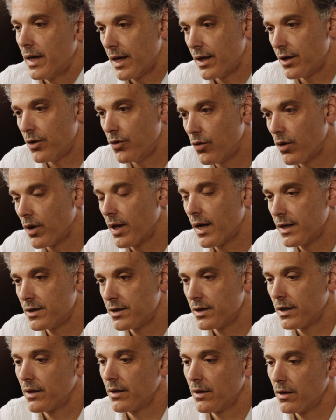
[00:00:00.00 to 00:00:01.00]
again,
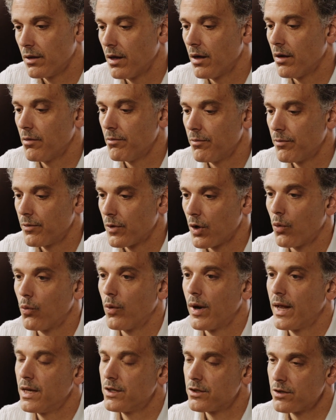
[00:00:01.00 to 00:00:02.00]
utilizing a
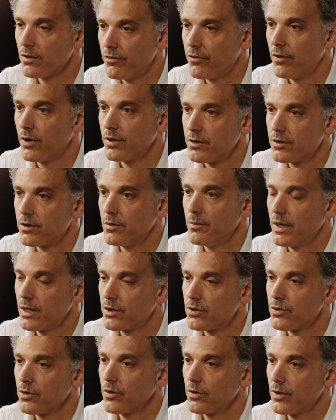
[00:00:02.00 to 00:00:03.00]
range of funds to
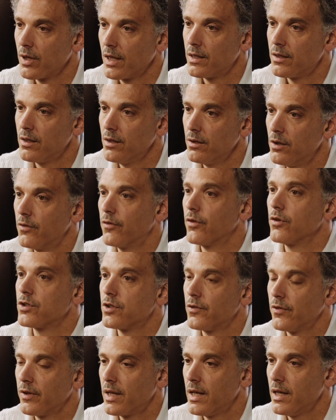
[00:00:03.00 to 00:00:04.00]
make sure that the
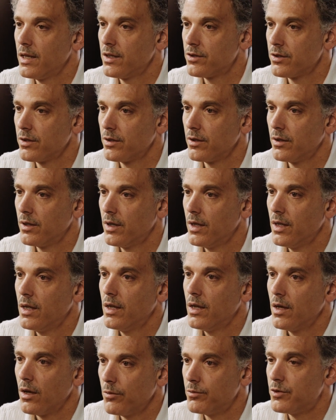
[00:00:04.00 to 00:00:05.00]
diversification
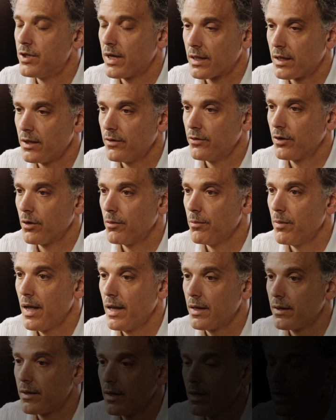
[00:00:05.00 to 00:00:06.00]
objectives are met.